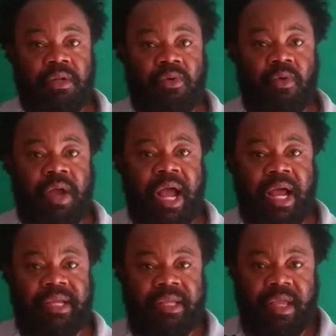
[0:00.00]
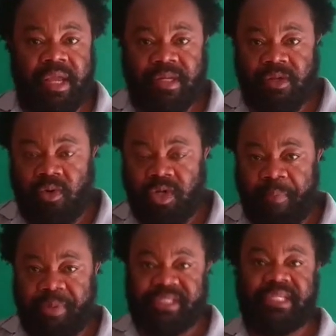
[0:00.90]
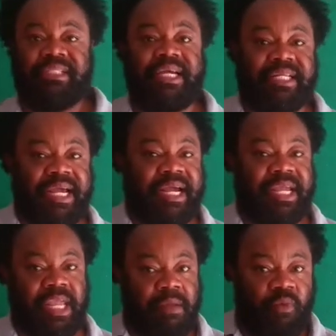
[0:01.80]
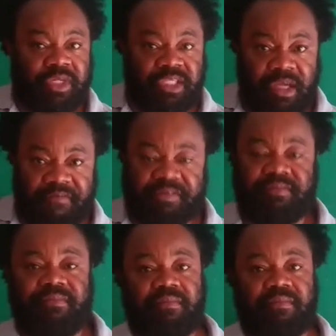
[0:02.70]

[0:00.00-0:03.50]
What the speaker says: You know, how they presented him with gifts.